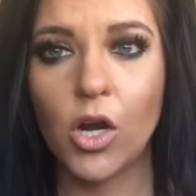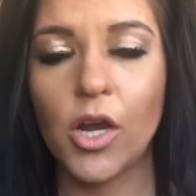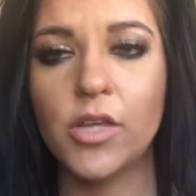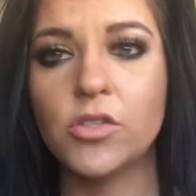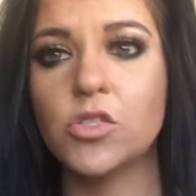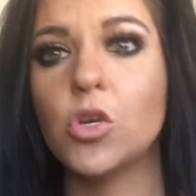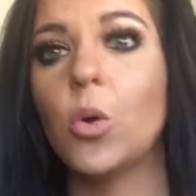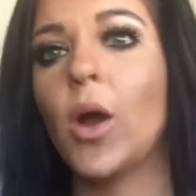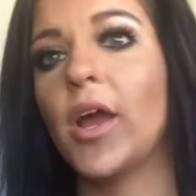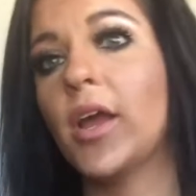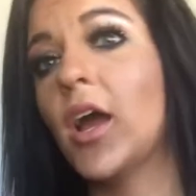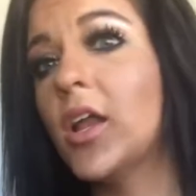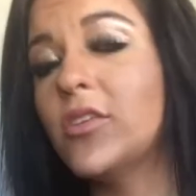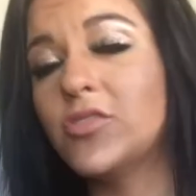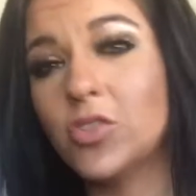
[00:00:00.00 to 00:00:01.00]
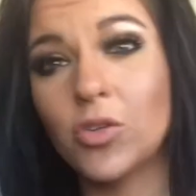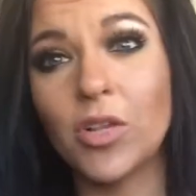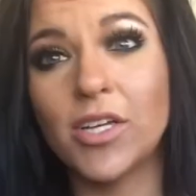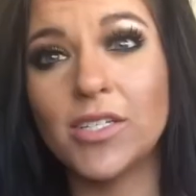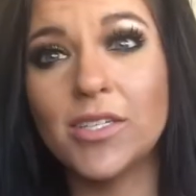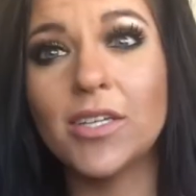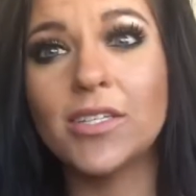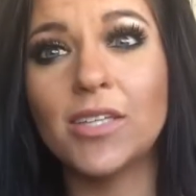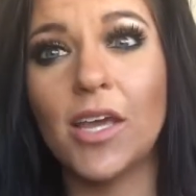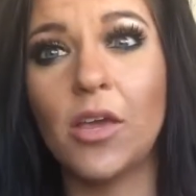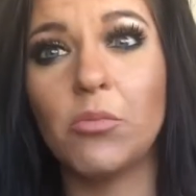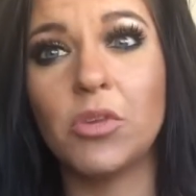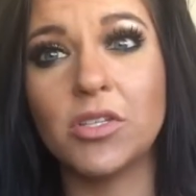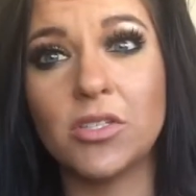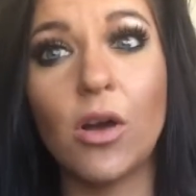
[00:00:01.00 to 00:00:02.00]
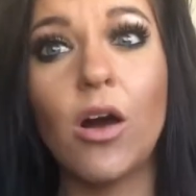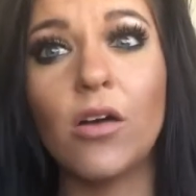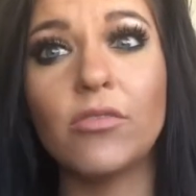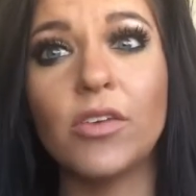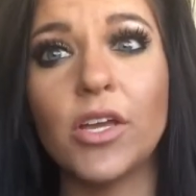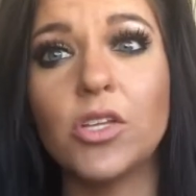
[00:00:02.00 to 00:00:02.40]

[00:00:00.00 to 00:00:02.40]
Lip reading: And so I kind of took like 6 to 8 months off.